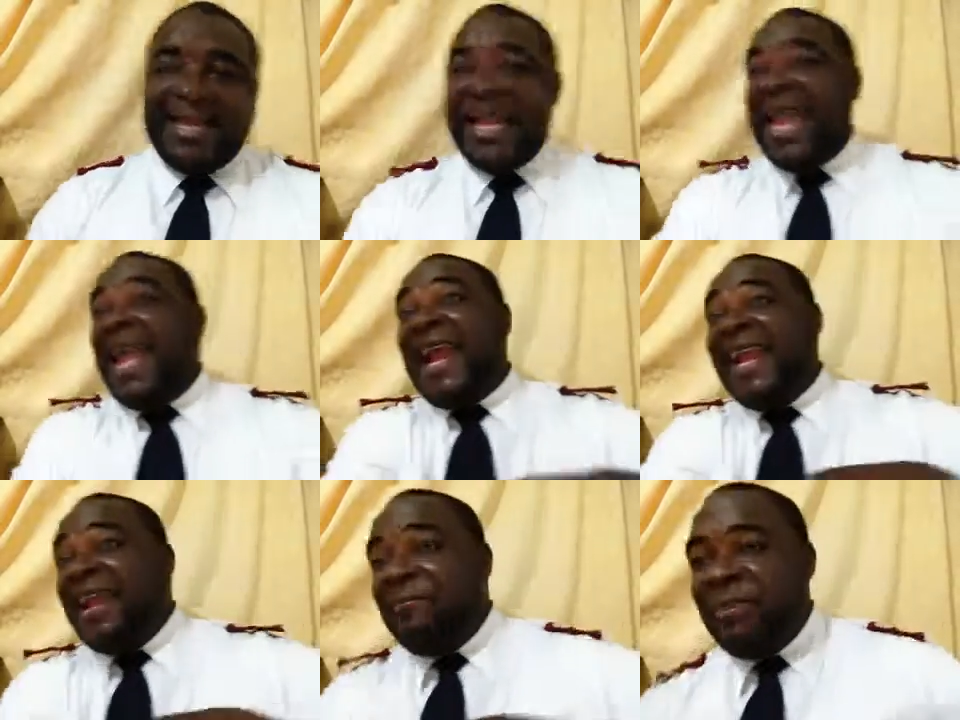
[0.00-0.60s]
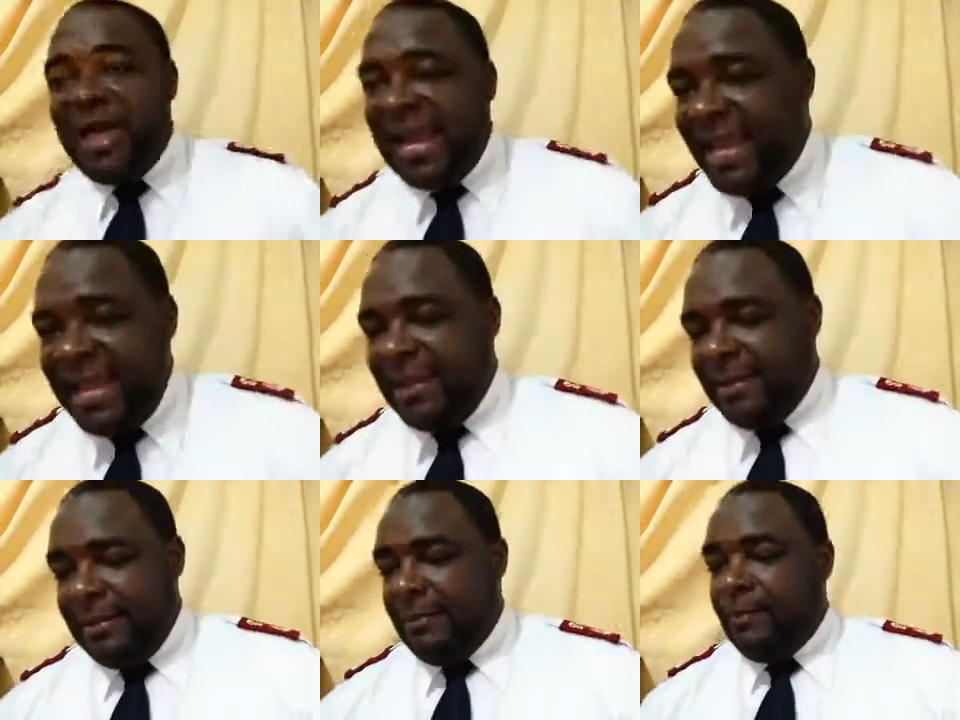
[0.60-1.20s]
And when
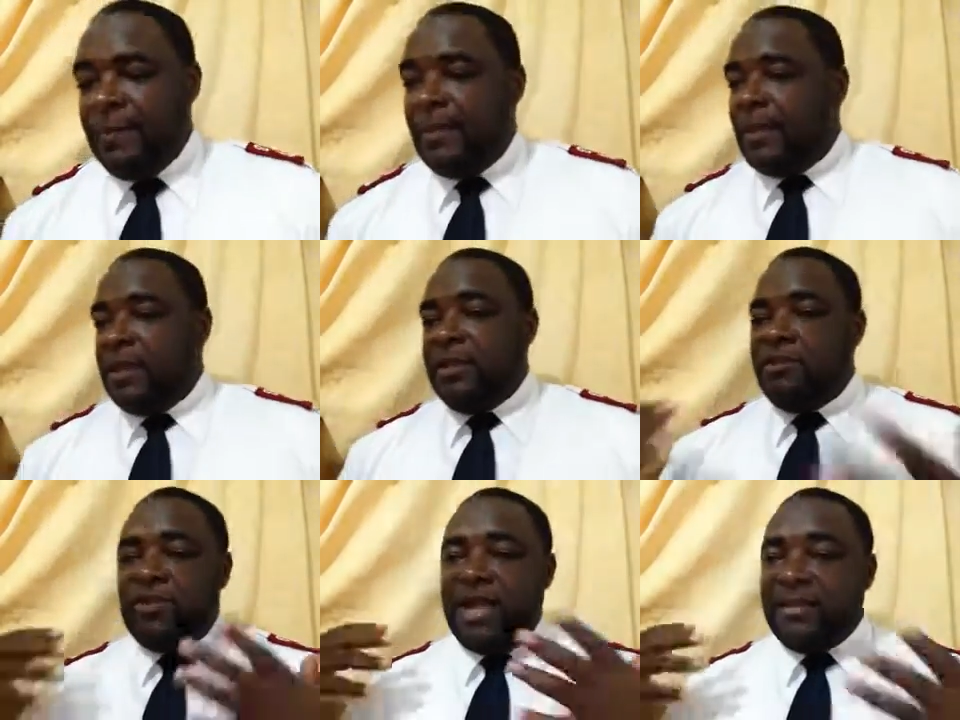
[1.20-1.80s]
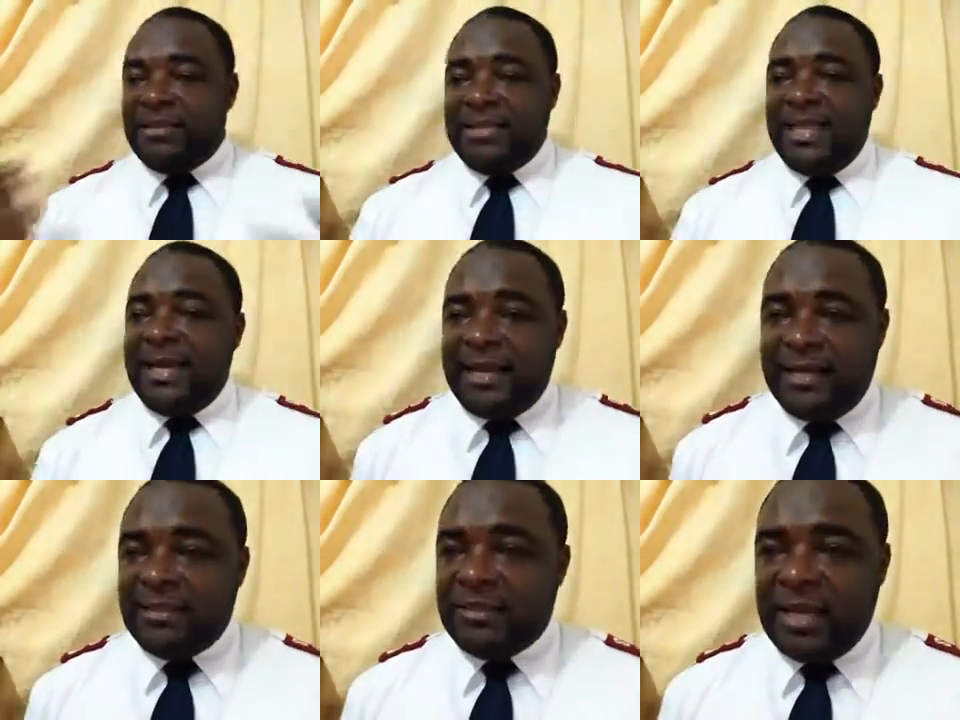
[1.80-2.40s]
all the dust
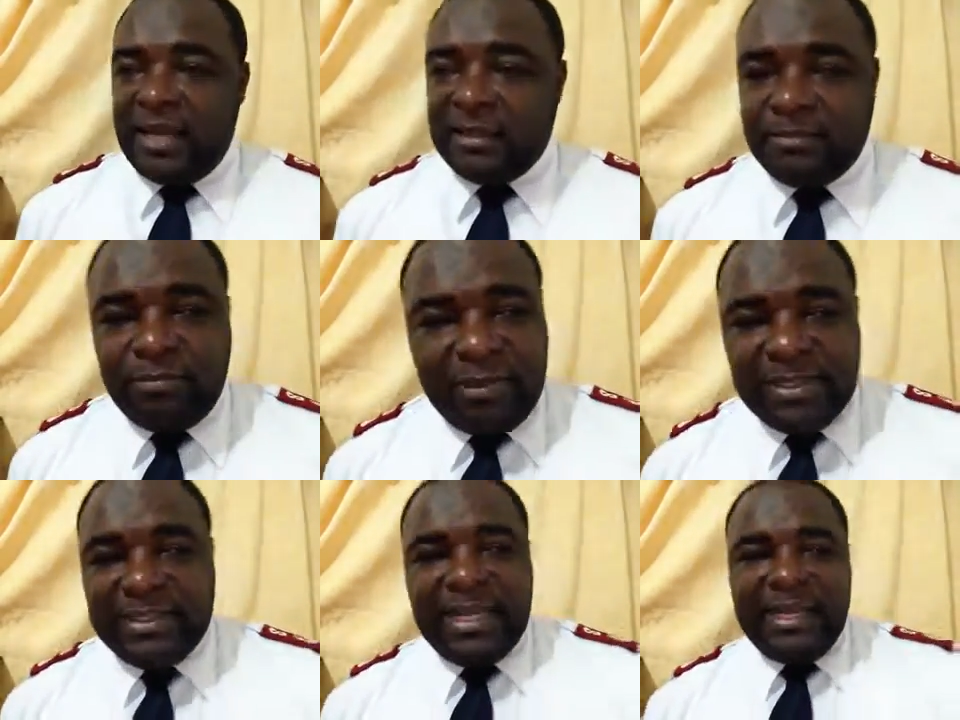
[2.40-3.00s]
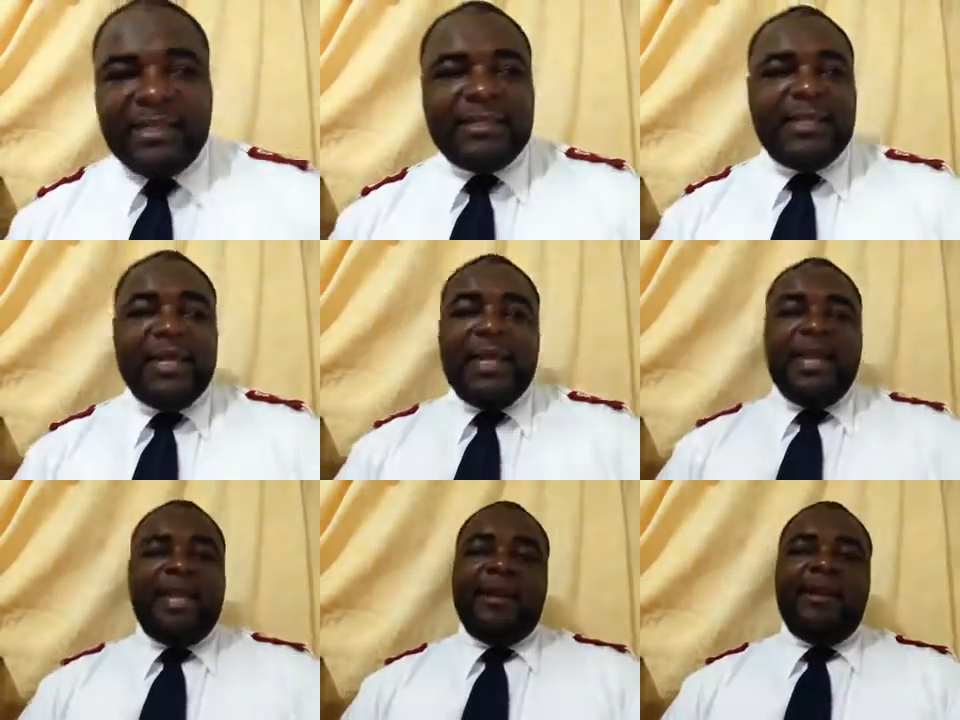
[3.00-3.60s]
was cleared from the
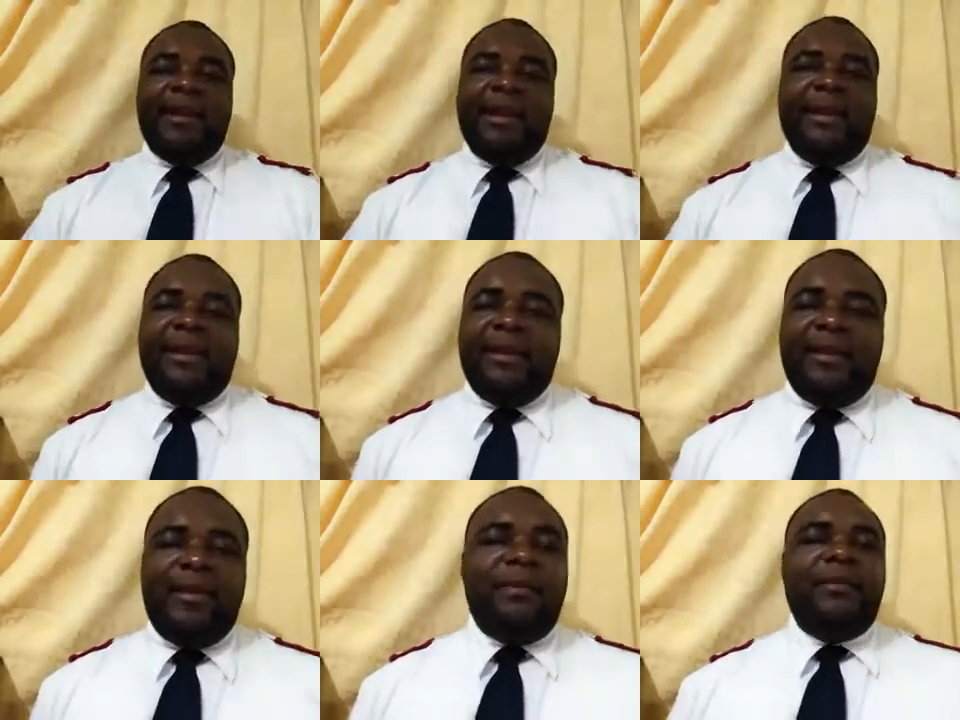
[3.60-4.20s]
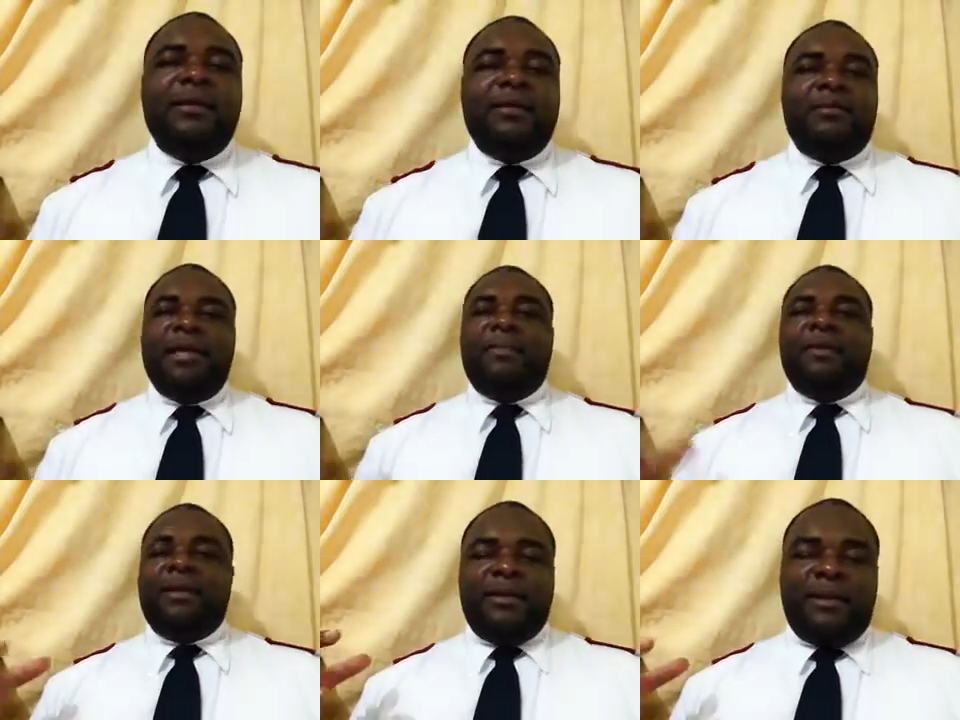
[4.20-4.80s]
initial walls falling down, the men
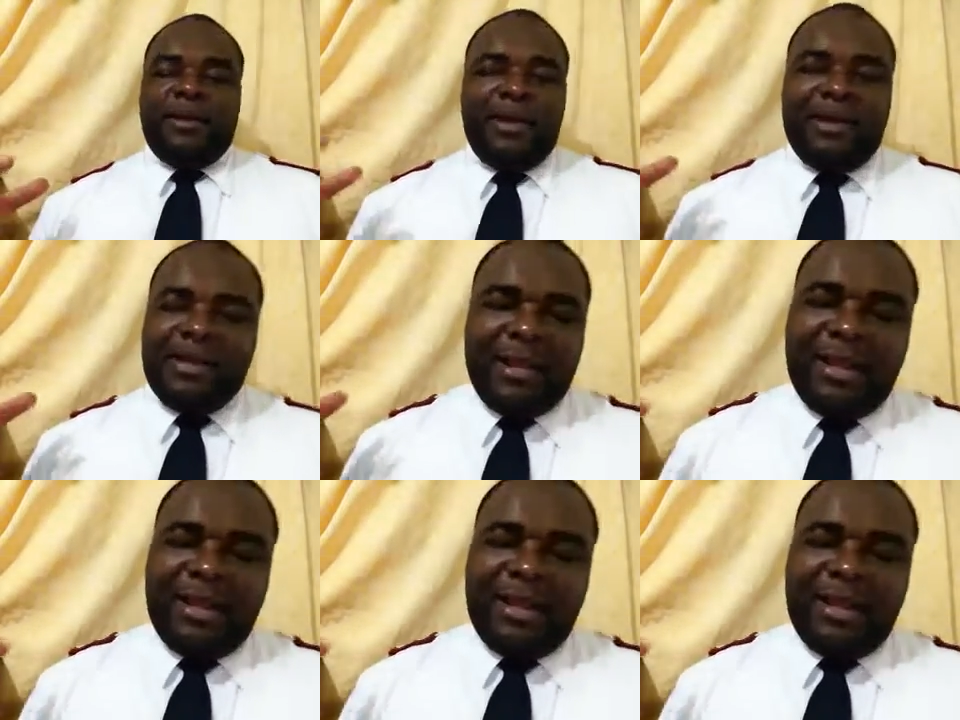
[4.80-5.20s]
went in